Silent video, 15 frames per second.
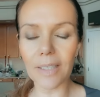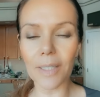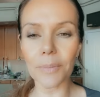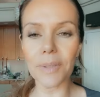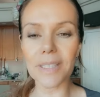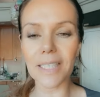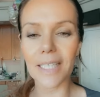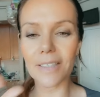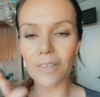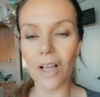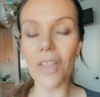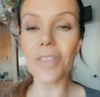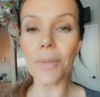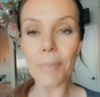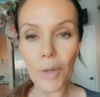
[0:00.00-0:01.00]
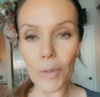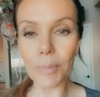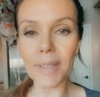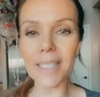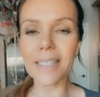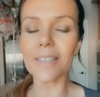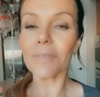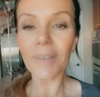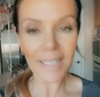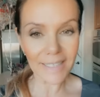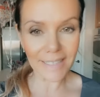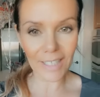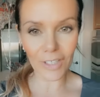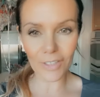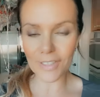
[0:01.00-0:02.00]
I retain on the moment right
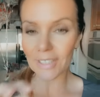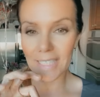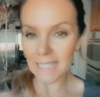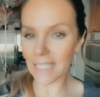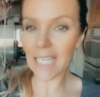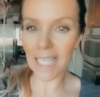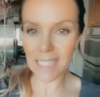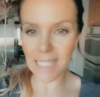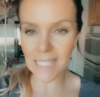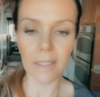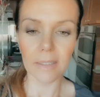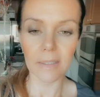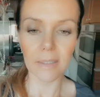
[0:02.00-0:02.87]
there. It's like a test.